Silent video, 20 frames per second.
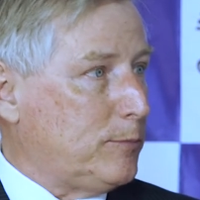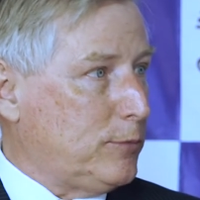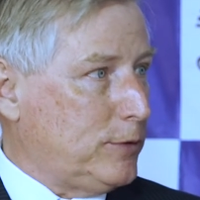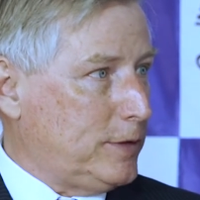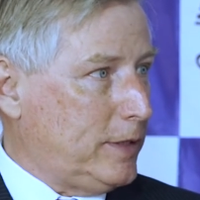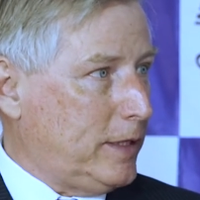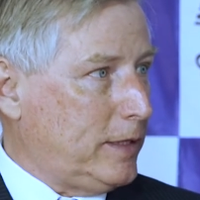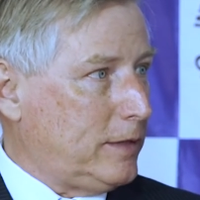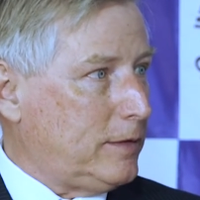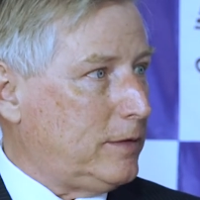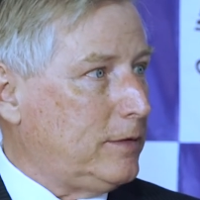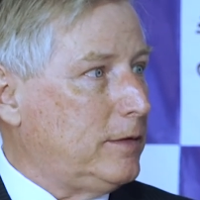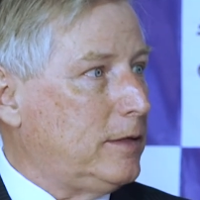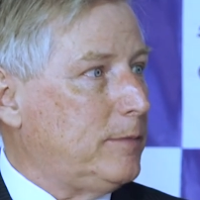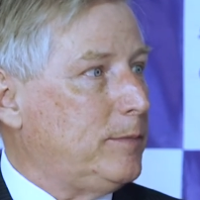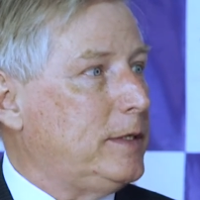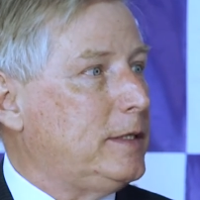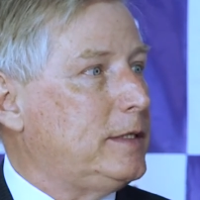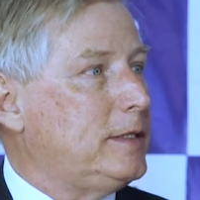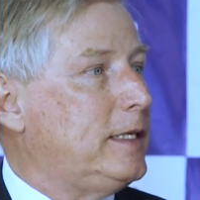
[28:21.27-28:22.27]
present to the
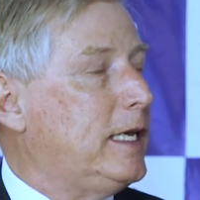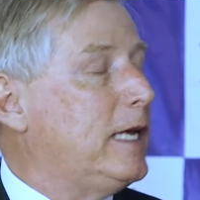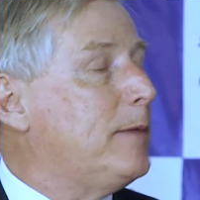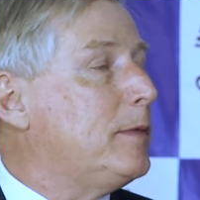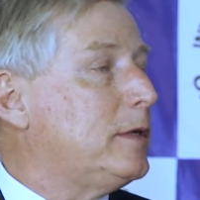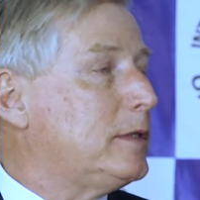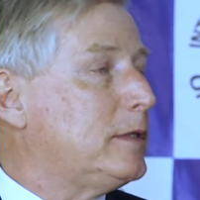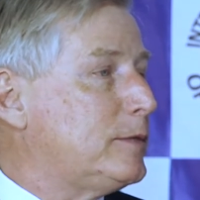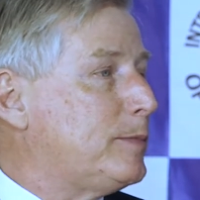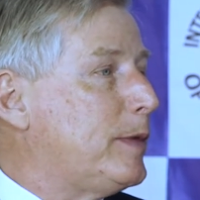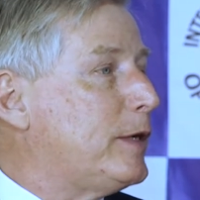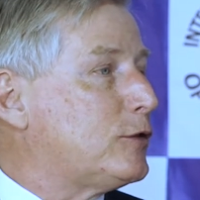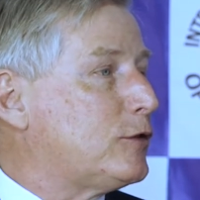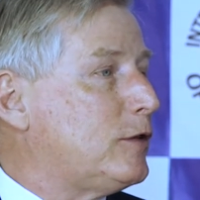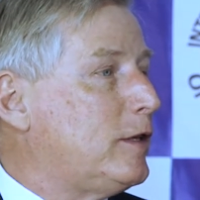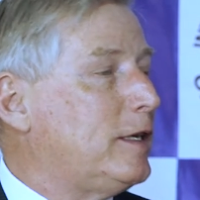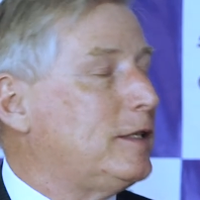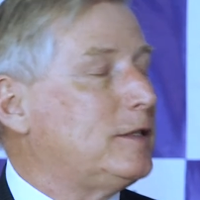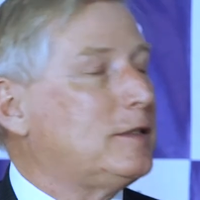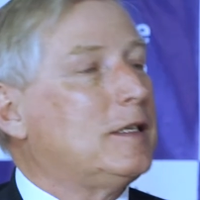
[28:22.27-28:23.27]
BCM on
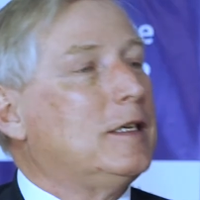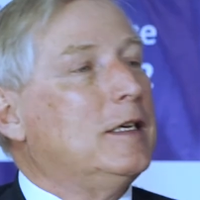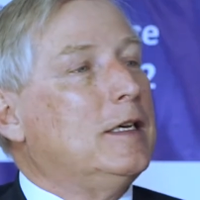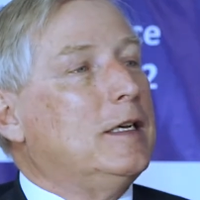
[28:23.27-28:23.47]
specialized